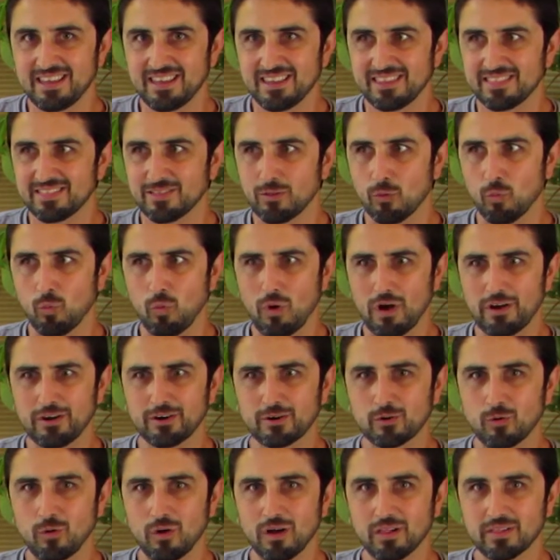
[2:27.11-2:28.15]
the water
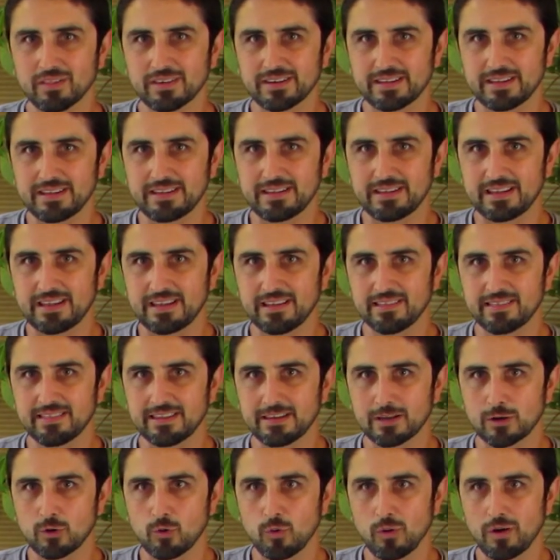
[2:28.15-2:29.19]
quality in the
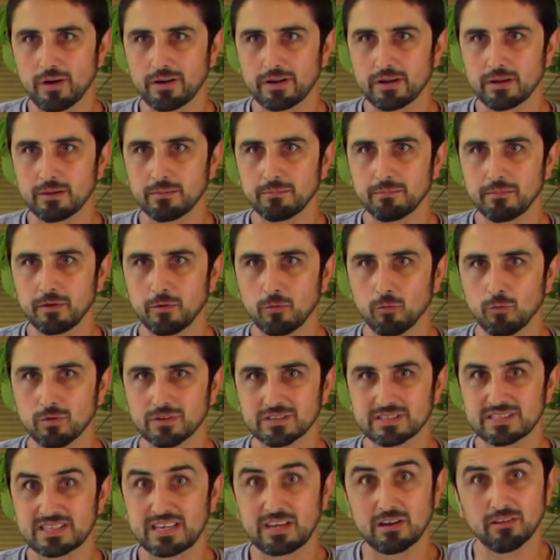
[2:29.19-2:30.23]
aquarium
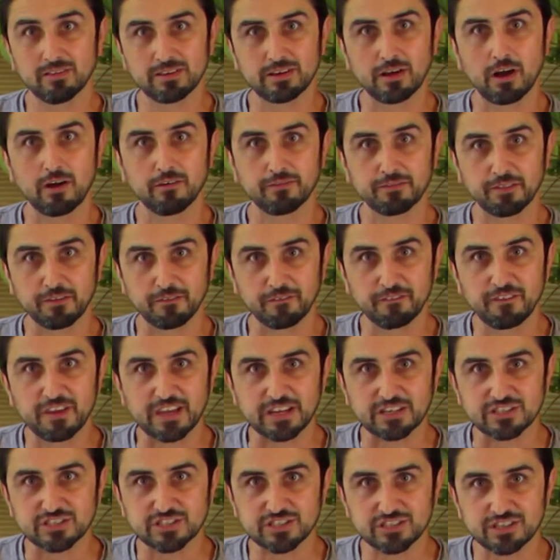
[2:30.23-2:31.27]
was killing off the
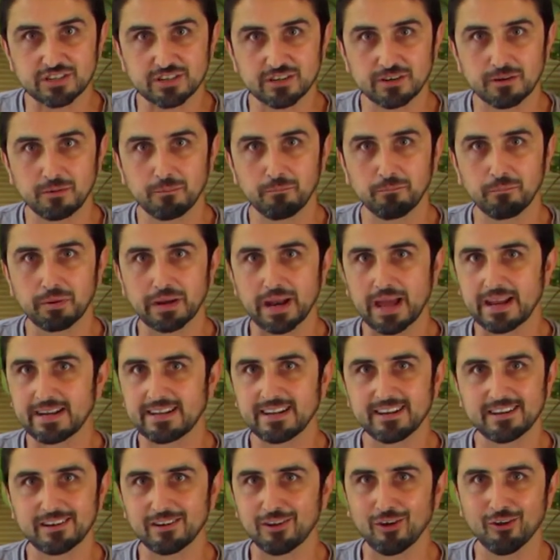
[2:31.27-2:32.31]
fish, but I
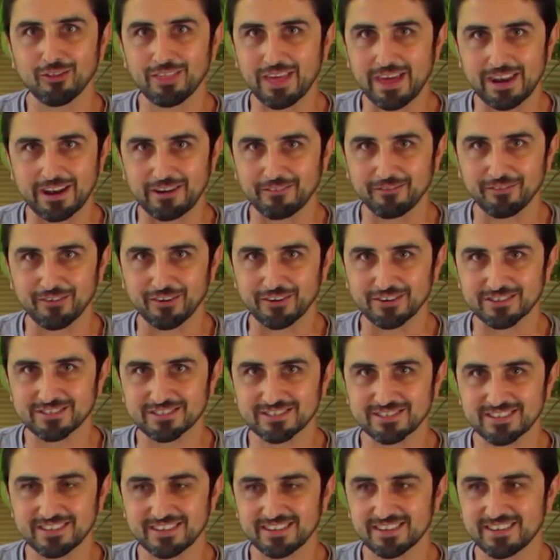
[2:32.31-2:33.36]
didn't know that at
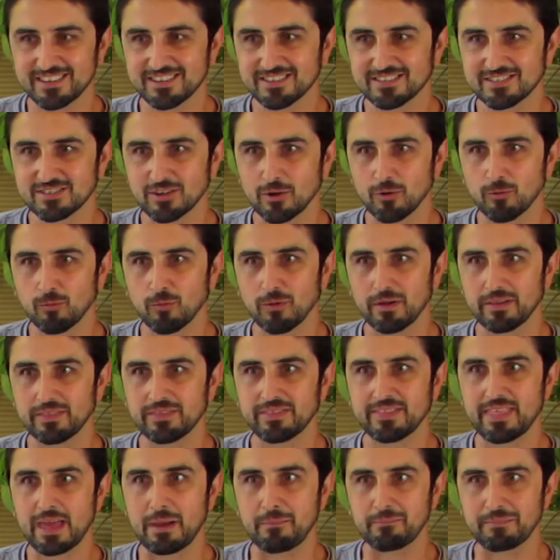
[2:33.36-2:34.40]
first. So what
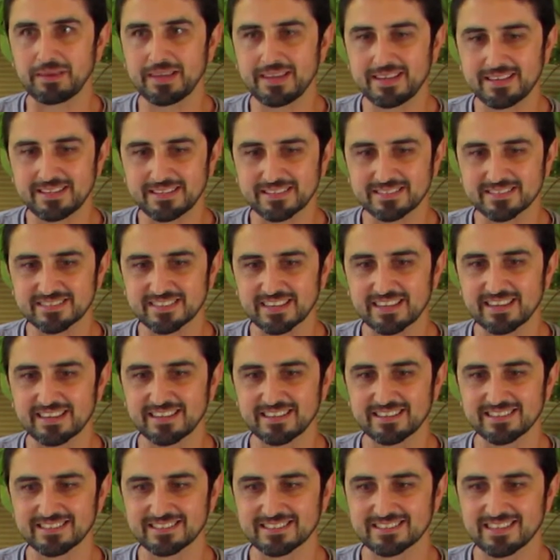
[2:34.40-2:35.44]
that means
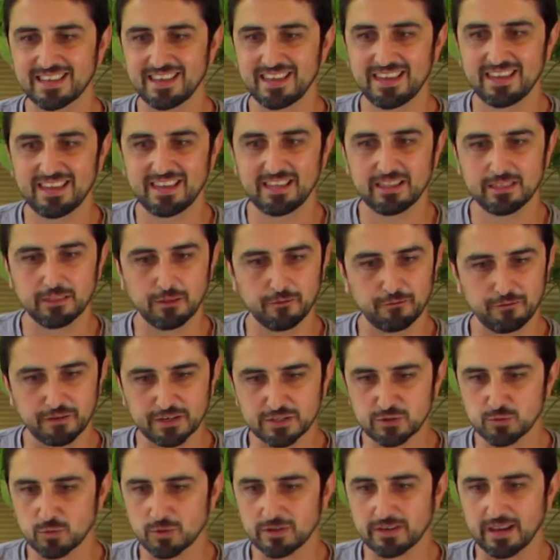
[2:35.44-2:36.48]
is the
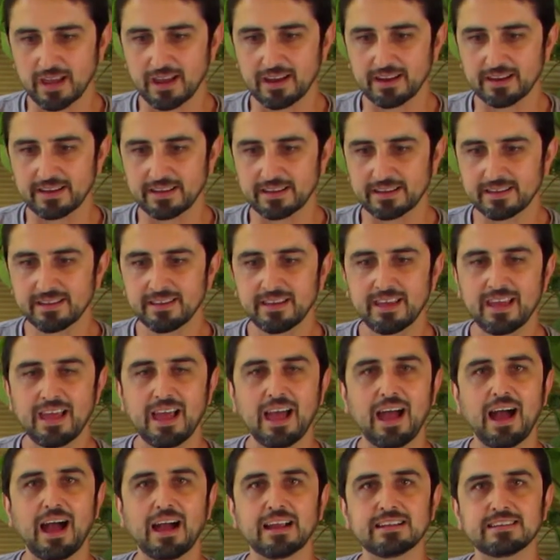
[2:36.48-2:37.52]
fish were dying.
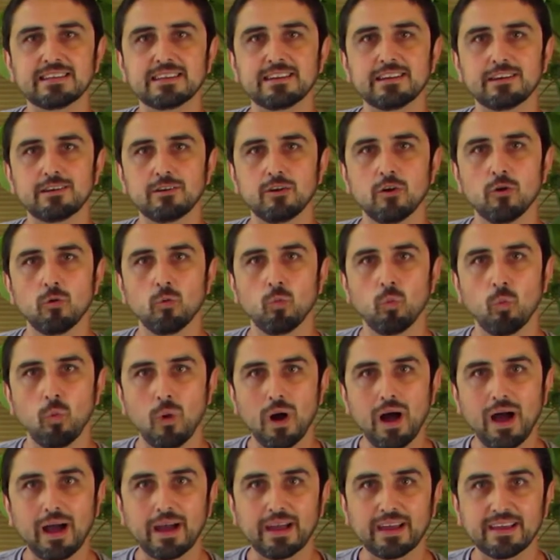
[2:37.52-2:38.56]
I didn't know
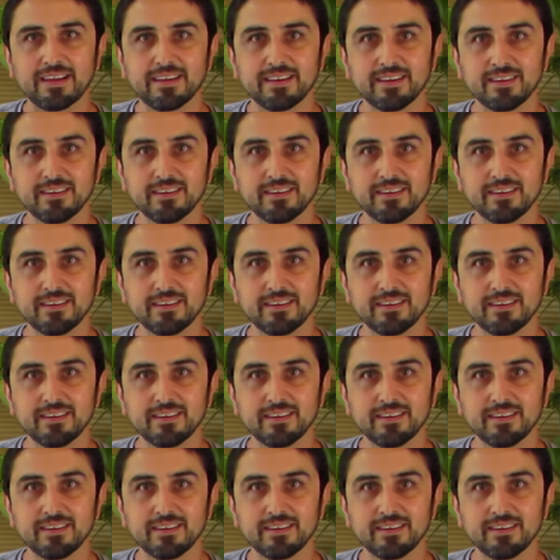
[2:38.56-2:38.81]
why.